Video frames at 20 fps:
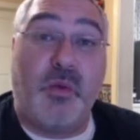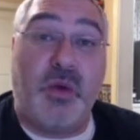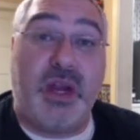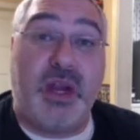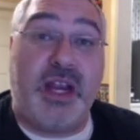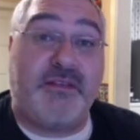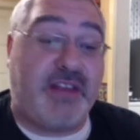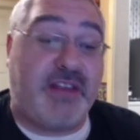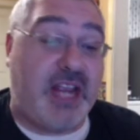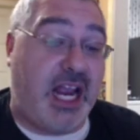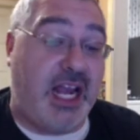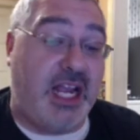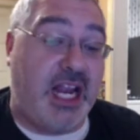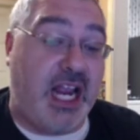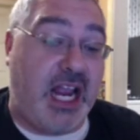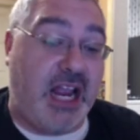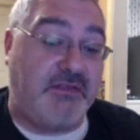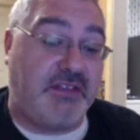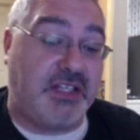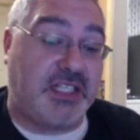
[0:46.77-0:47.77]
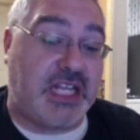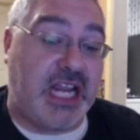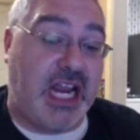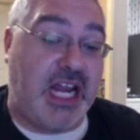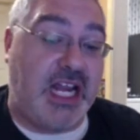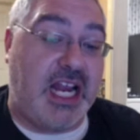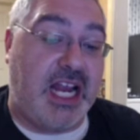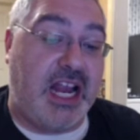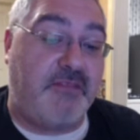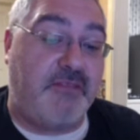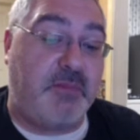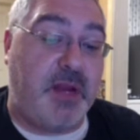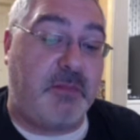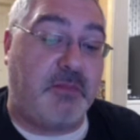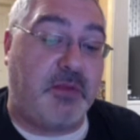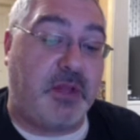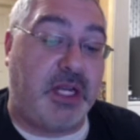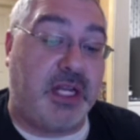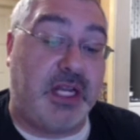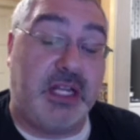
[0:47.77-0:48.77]
I just kind of have
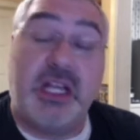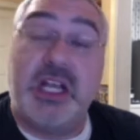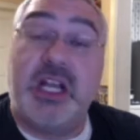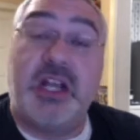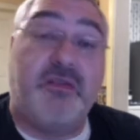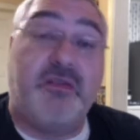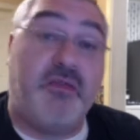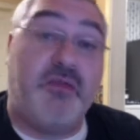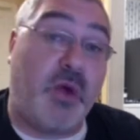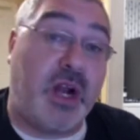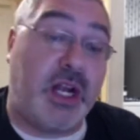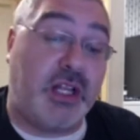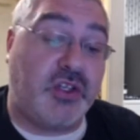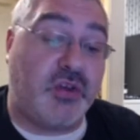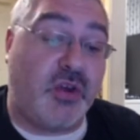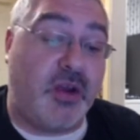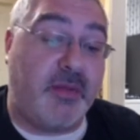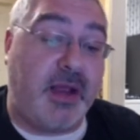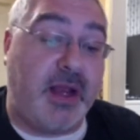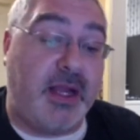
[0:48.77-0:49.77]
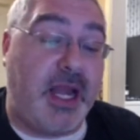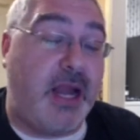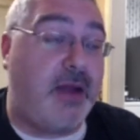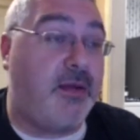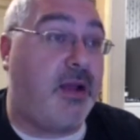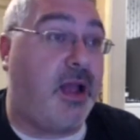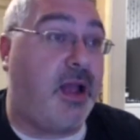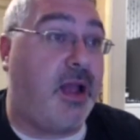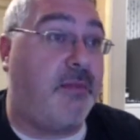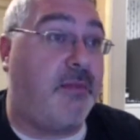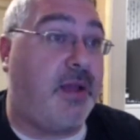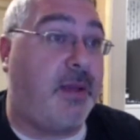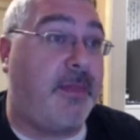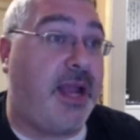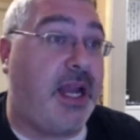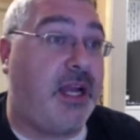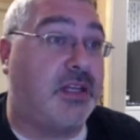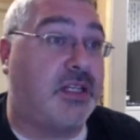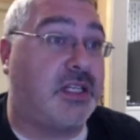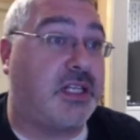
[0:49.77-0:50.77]
people in it. If you want to join my
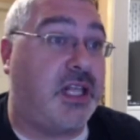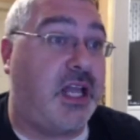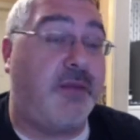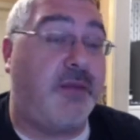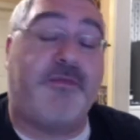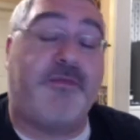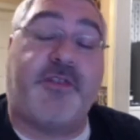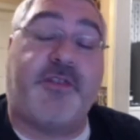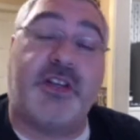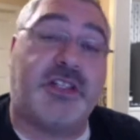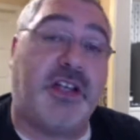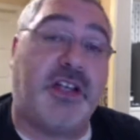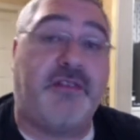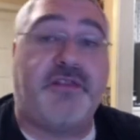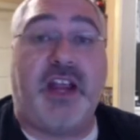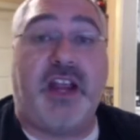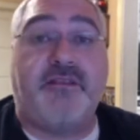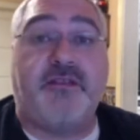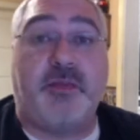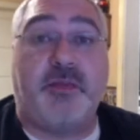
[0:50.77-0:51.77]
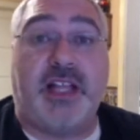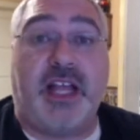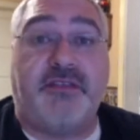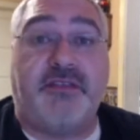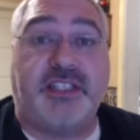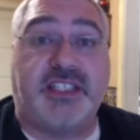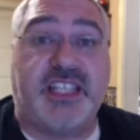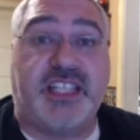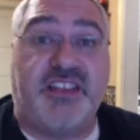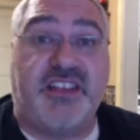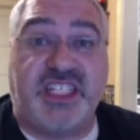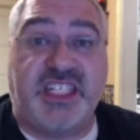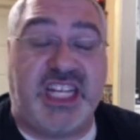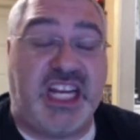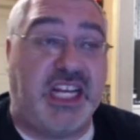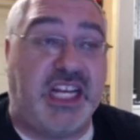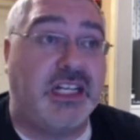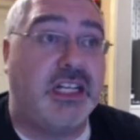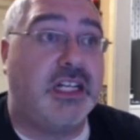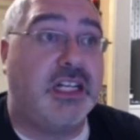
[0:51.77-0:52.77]
mayor's club, first off, you have to be level
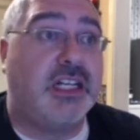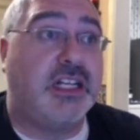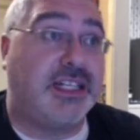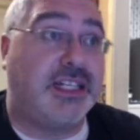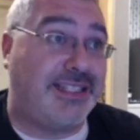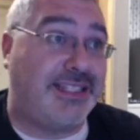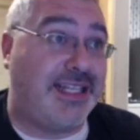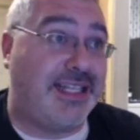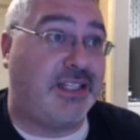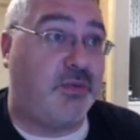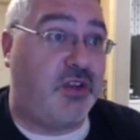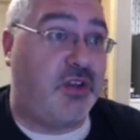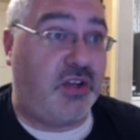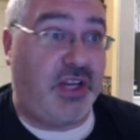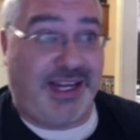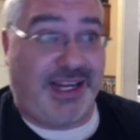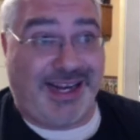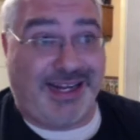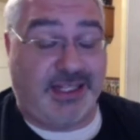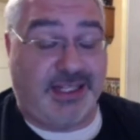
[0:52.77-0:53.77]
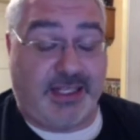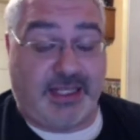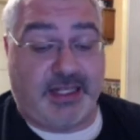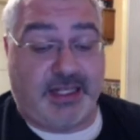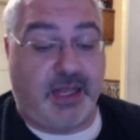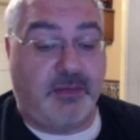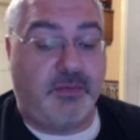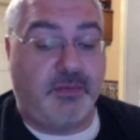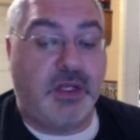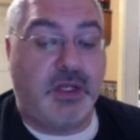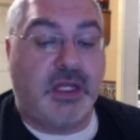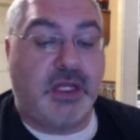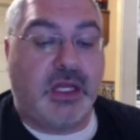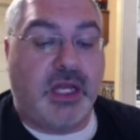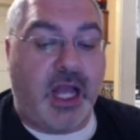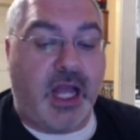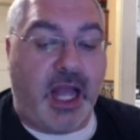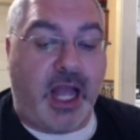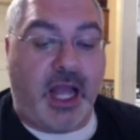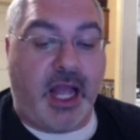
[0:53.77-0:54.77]
17, because that's when you can get to the club,
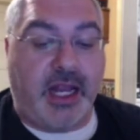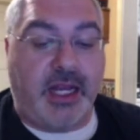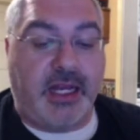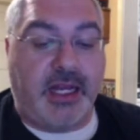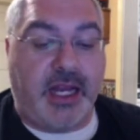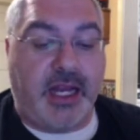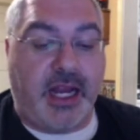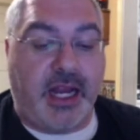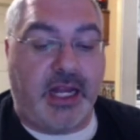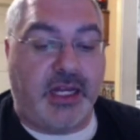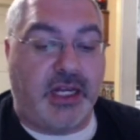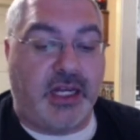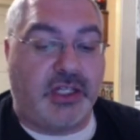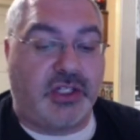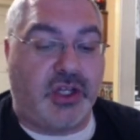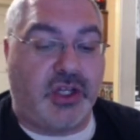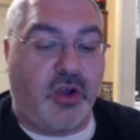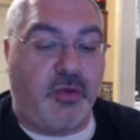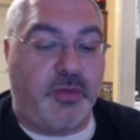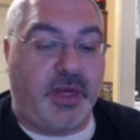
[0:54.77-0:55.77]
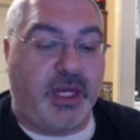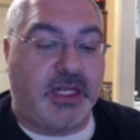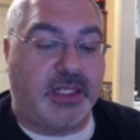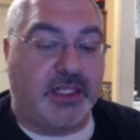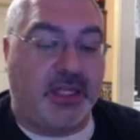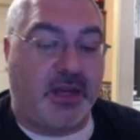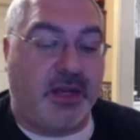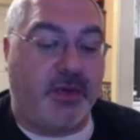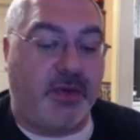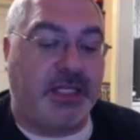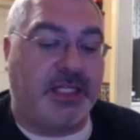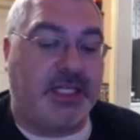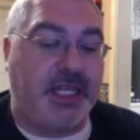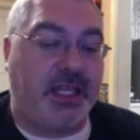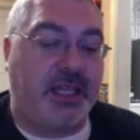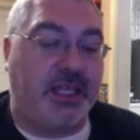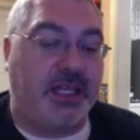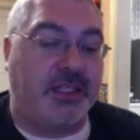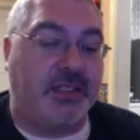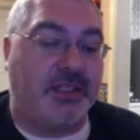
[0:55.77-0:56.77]
and show me, because I want to
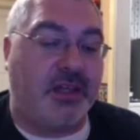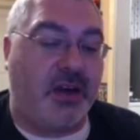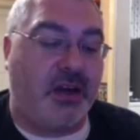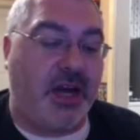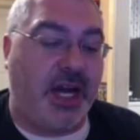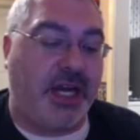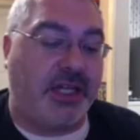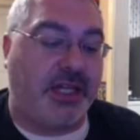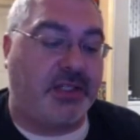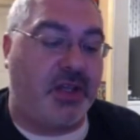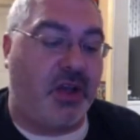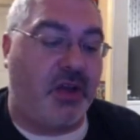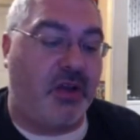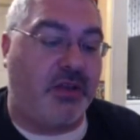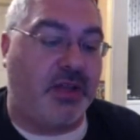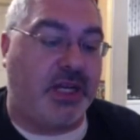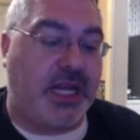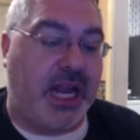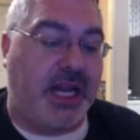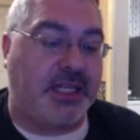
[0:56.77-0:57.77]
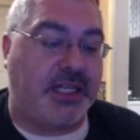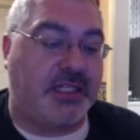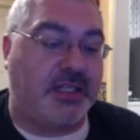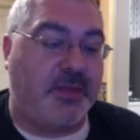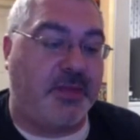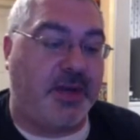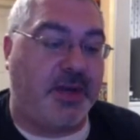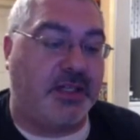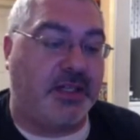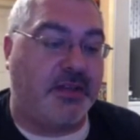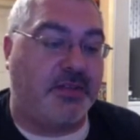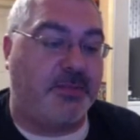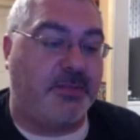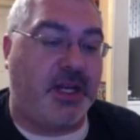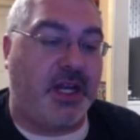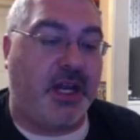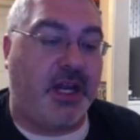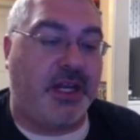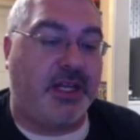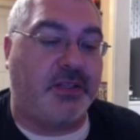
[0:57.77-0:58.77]
see this. All right, so the contest of mayors has
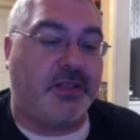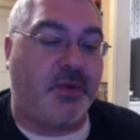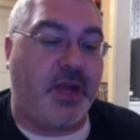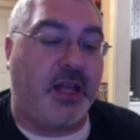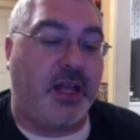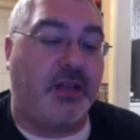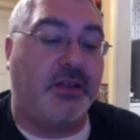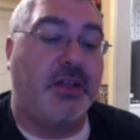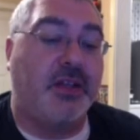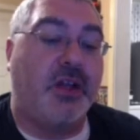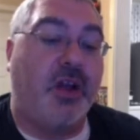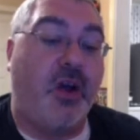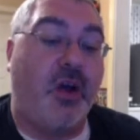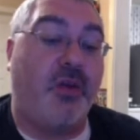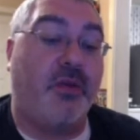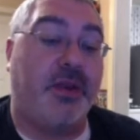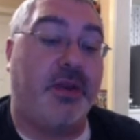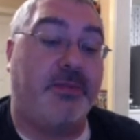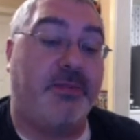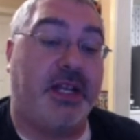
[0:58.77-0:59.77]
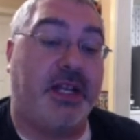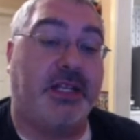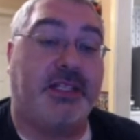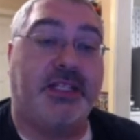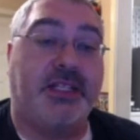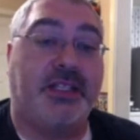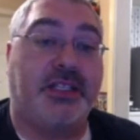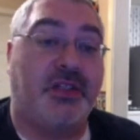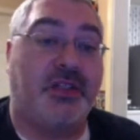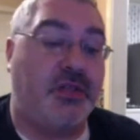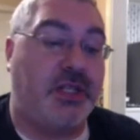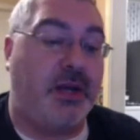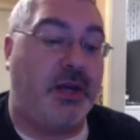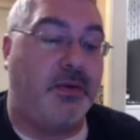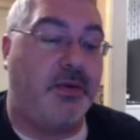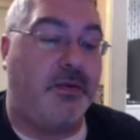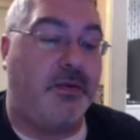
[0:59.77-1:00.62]
begun as well. Oh, because it's Tuesday